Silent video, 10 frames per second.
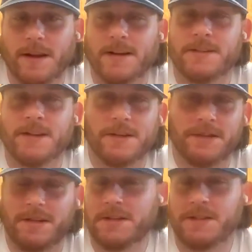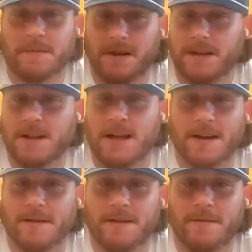It's not just an assembly line